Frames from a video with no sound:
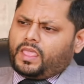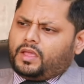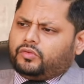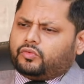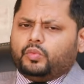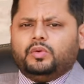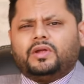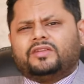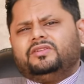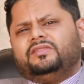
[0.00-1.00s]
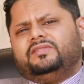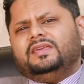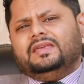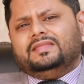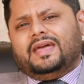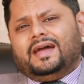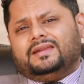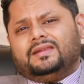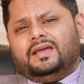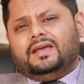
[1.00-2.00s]
So we were actually seeing
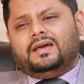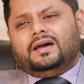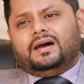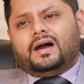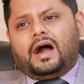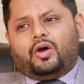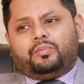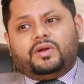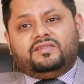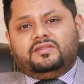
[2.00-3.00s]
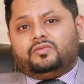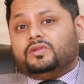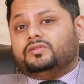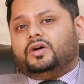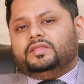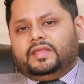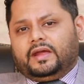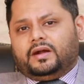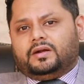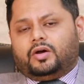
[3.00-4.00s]
that our presence was not
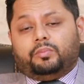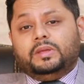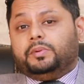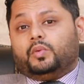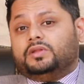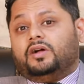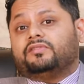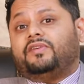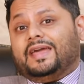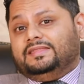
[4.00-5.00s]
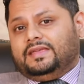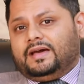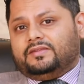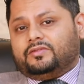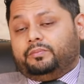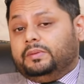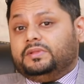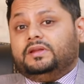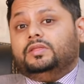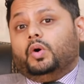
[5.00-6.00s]
there, or people were not finding us, or people
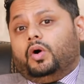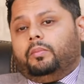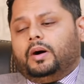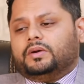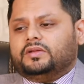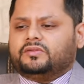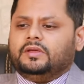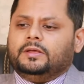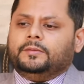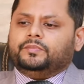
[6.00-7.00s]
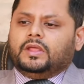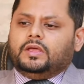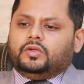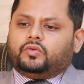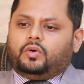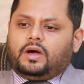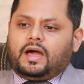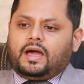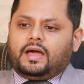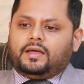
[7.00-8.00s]
didn't know about us. So
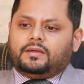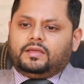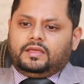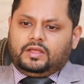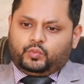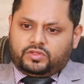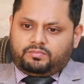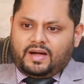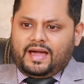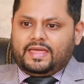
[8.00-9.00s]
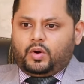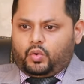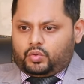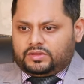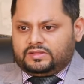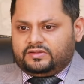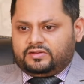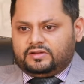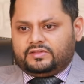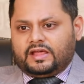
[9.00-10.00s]
it was my own
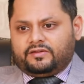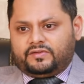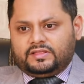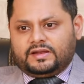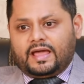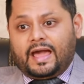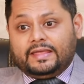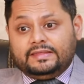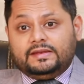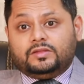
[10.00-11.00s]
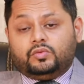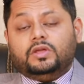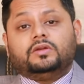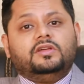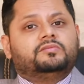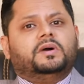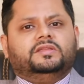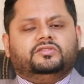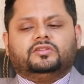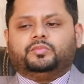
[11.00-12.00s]
initiative that I felt that I needed to increase my
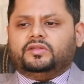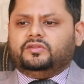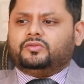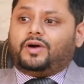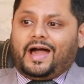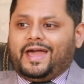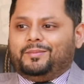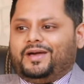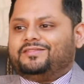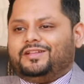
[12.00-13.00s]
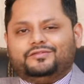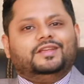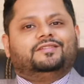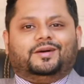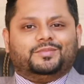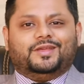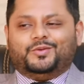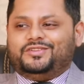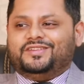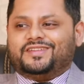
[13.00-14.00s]
digital presence. So I myself did something,
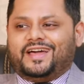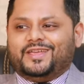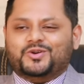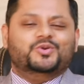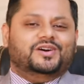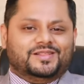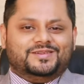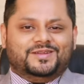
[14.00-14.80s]
which is I Googled.